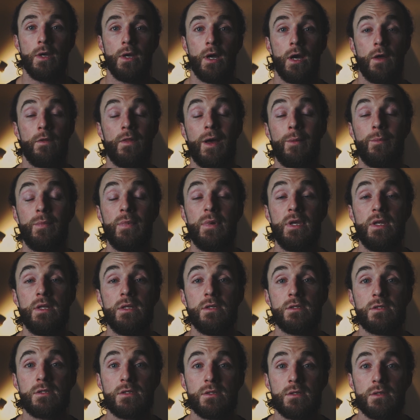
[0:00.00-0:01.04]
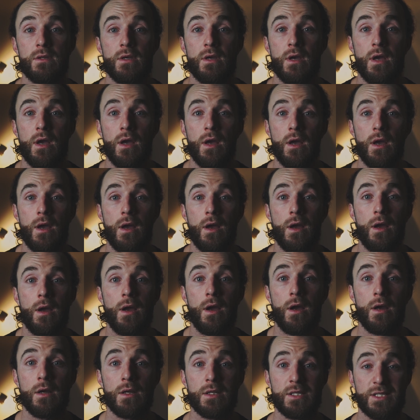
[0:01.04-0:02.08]
And that means
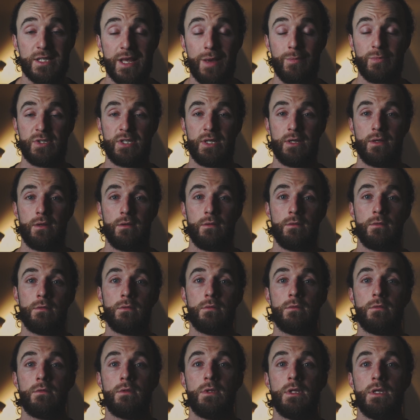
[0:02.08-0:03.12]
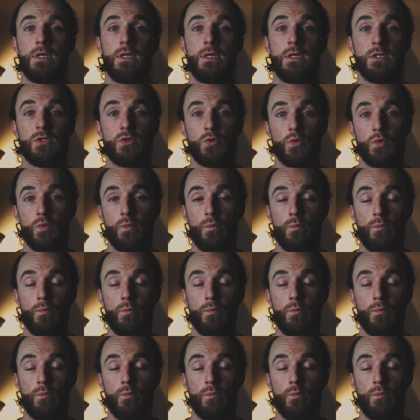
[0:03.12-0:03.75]
accepting these